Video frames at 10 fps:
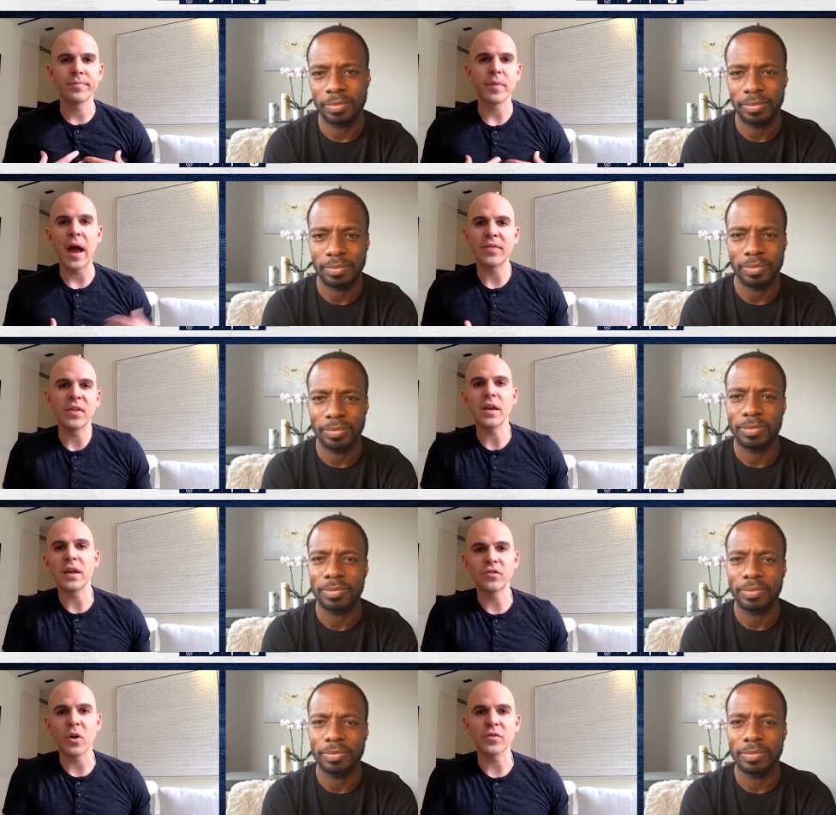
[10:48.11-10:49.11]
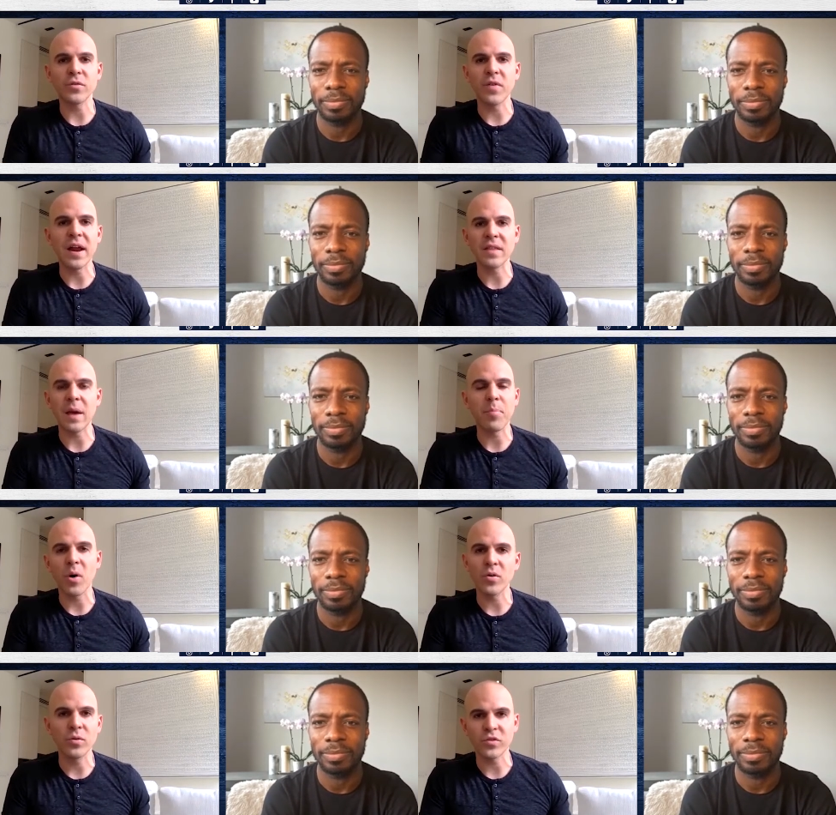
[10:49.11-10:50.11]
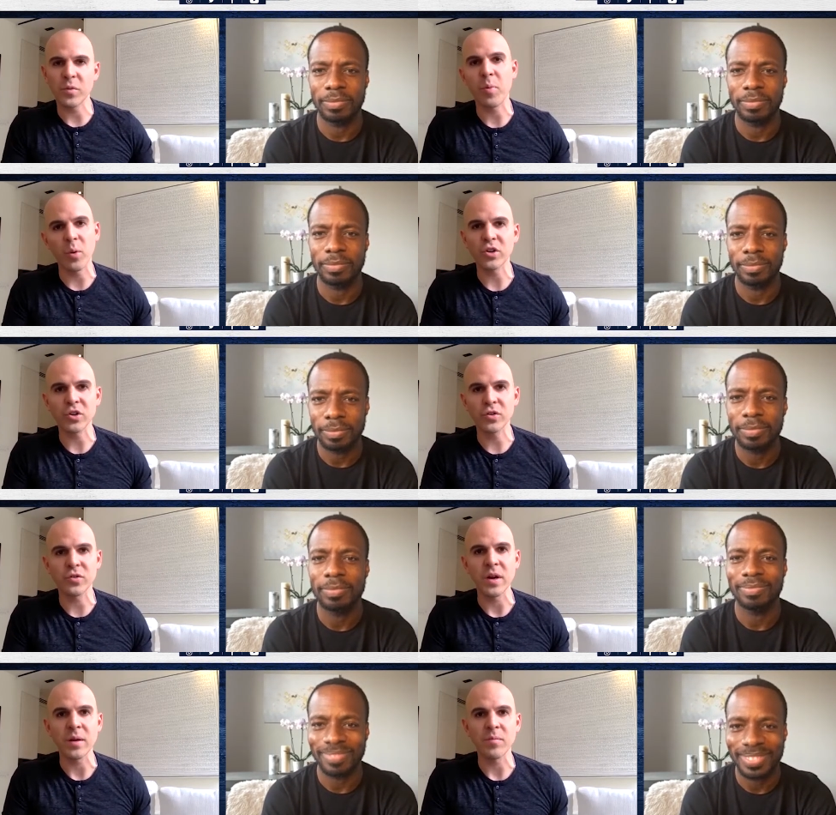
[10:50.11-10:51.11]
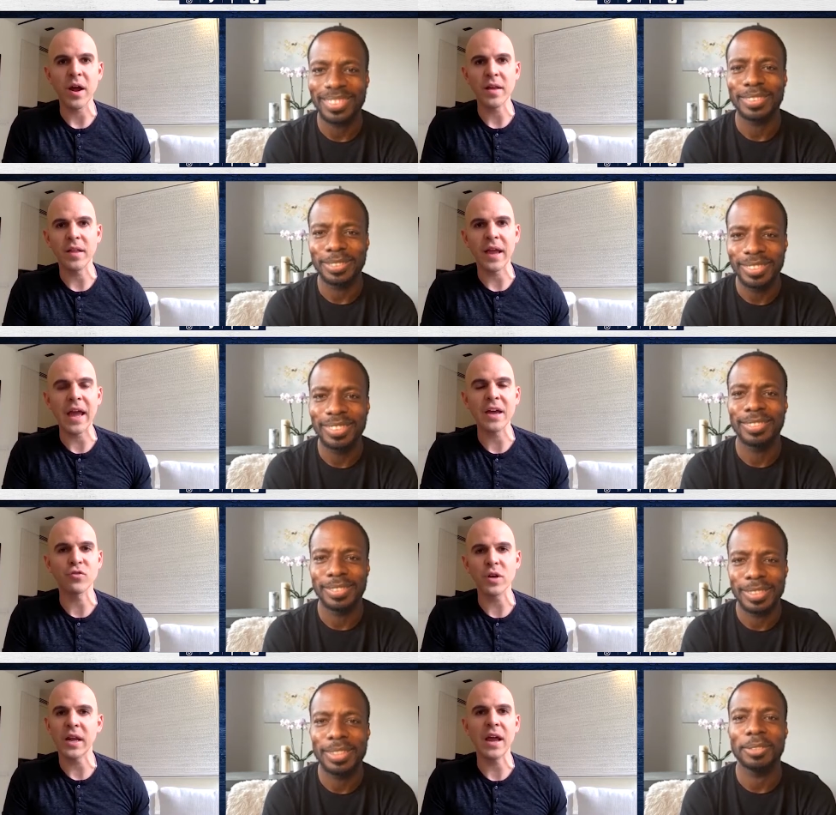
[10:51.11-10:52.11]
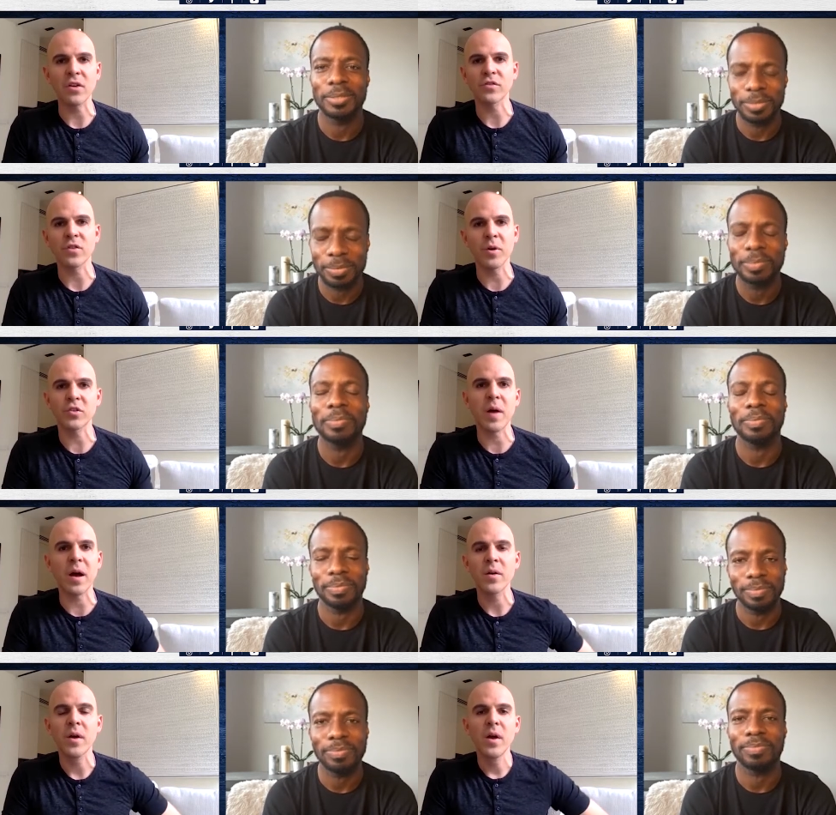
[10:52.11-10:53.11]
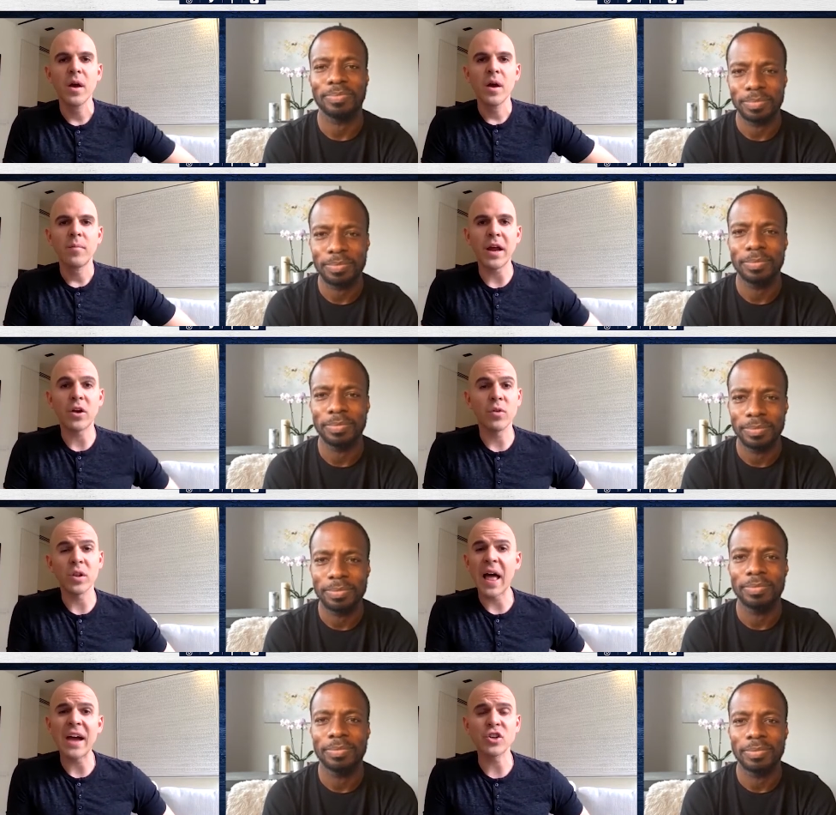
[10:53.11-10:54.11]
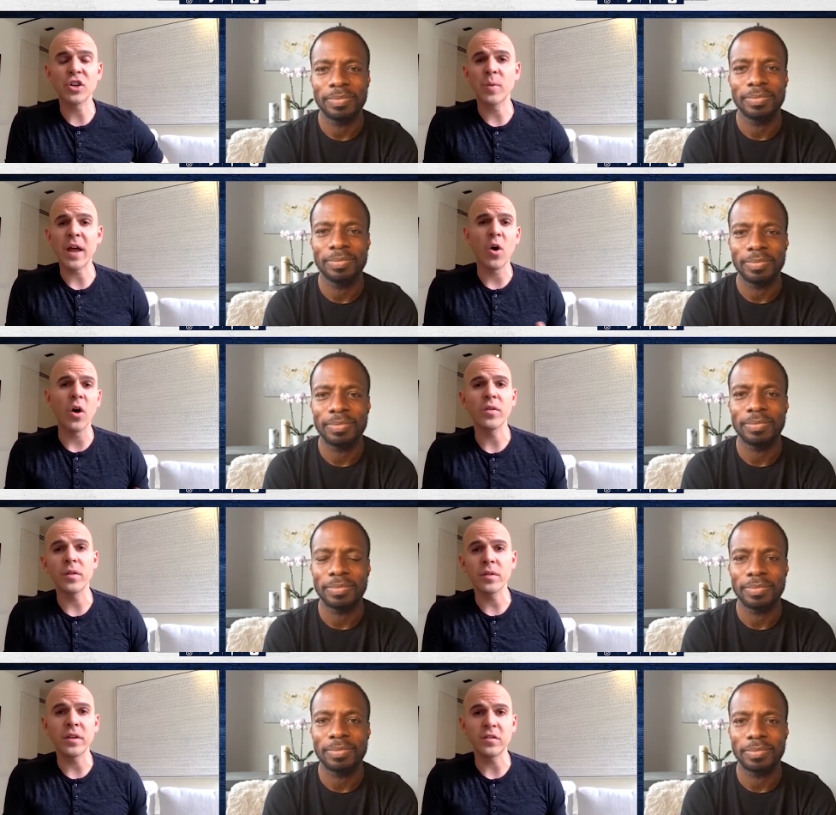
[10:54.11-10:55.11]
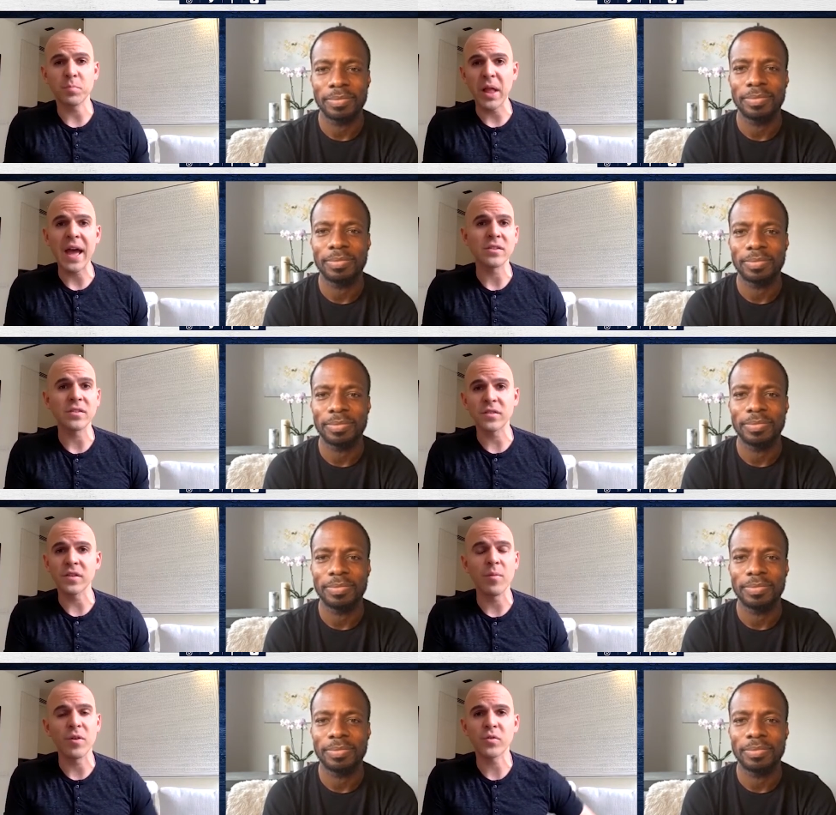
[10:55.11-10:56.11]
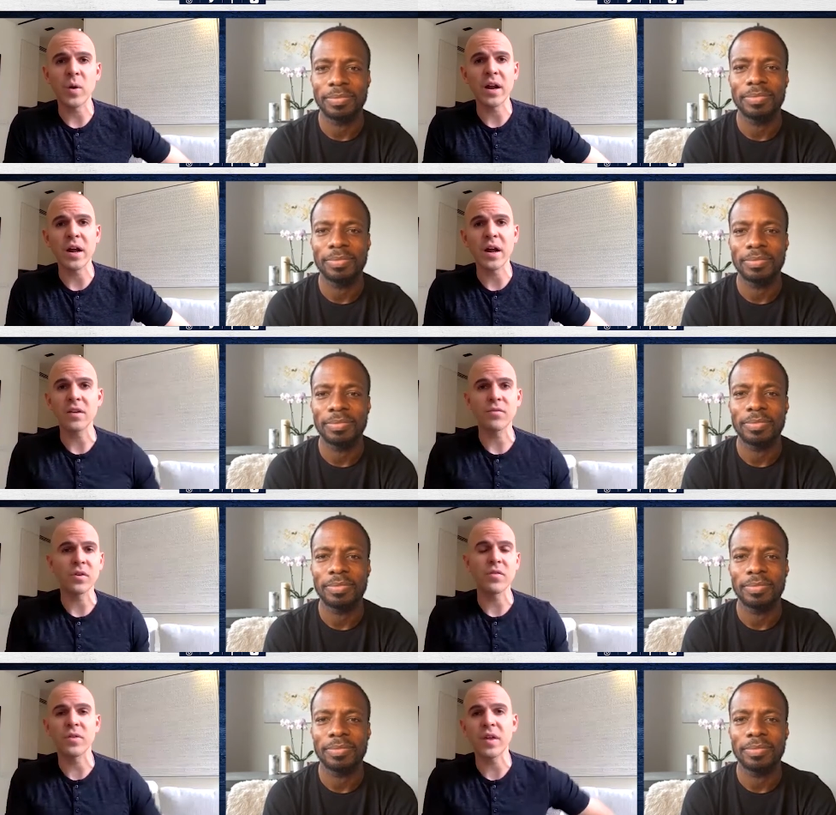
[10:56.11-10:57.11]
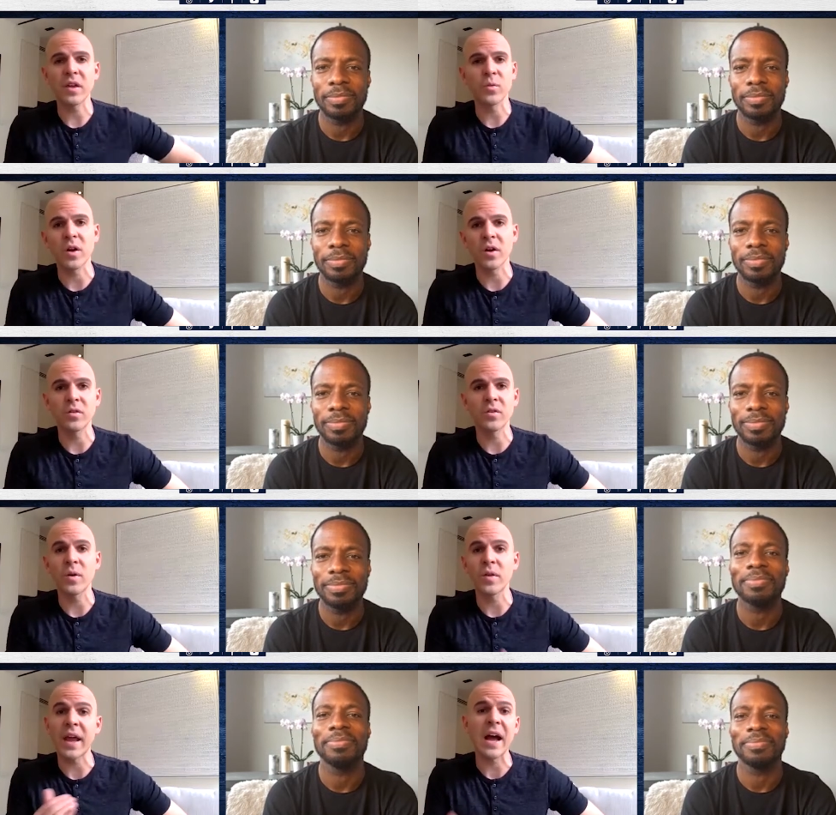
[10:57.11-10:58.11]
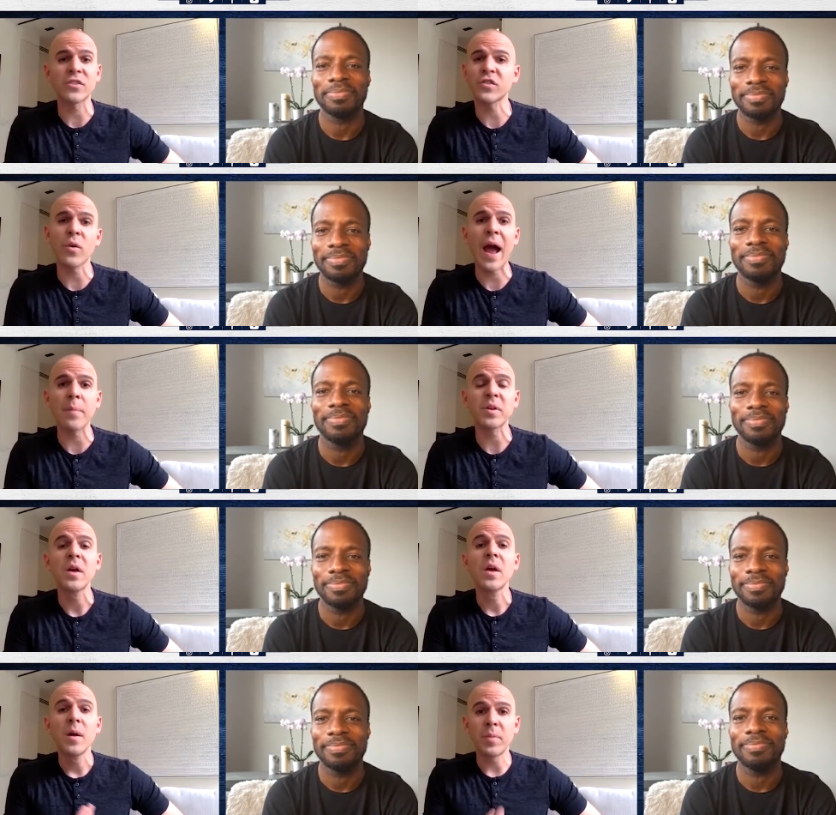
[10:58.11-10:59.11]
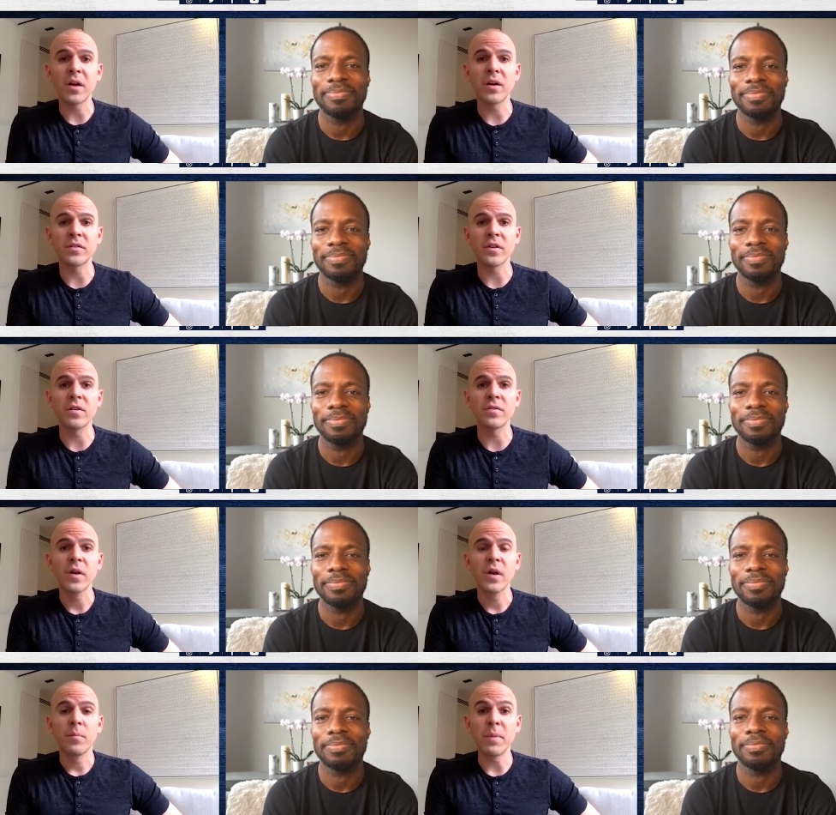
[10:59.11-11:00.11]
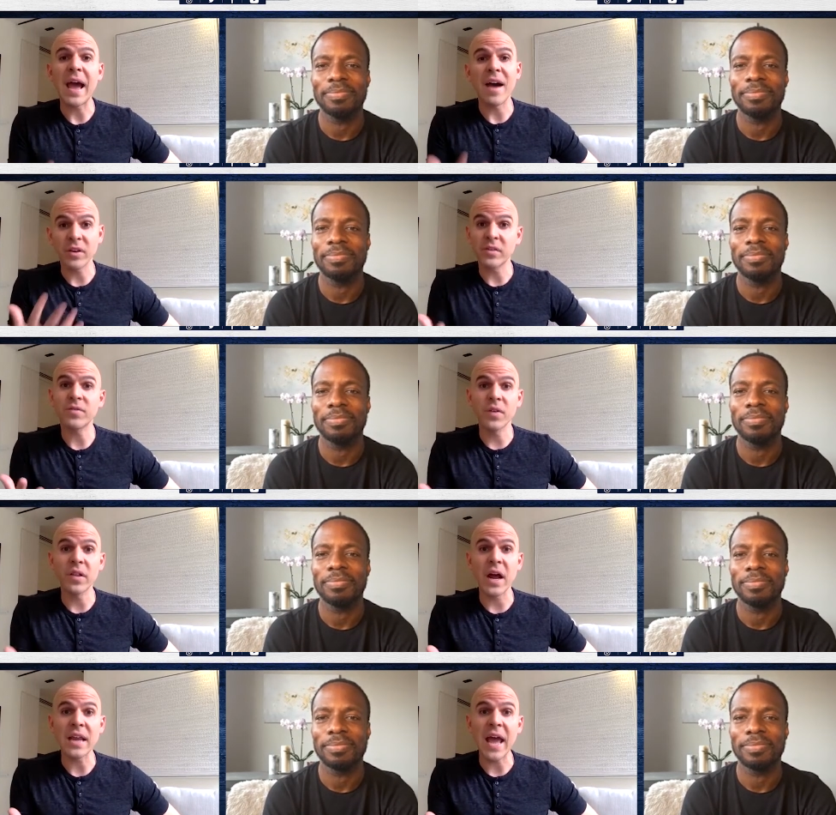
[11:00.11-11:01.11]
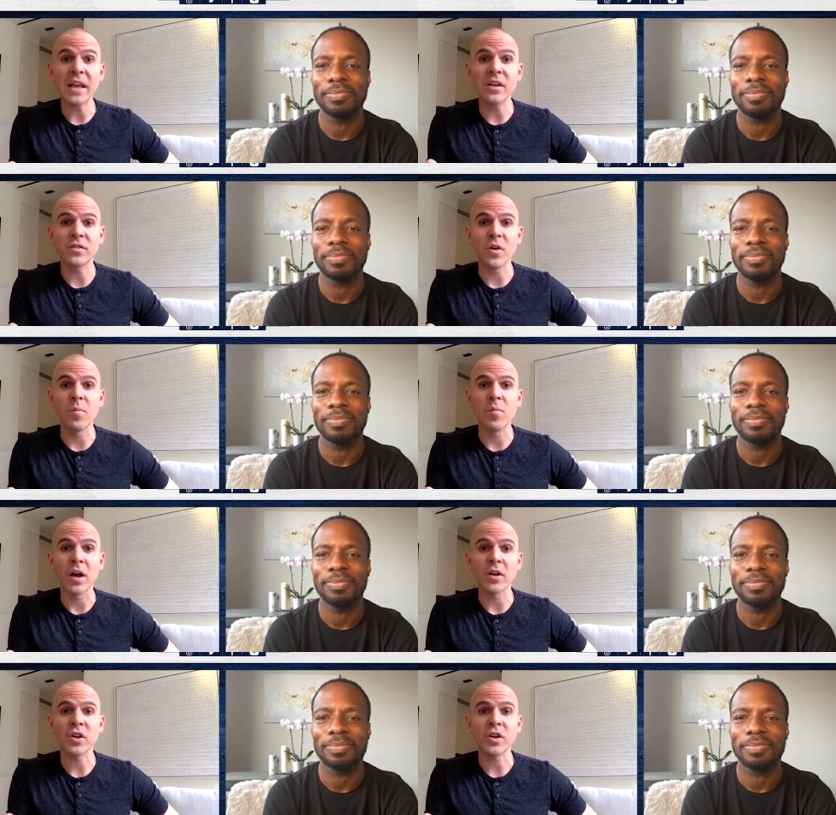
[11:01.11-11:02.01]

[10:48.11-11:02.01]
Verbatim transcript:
Speaker 1: I think it's also finding that partner who supports your dream, right? Like Andrea cares so much about my career. Last year, we had all these plans in summer of 2019 for different things we were going to do, and they got scrapped because of me having to fill in on Yankees so much.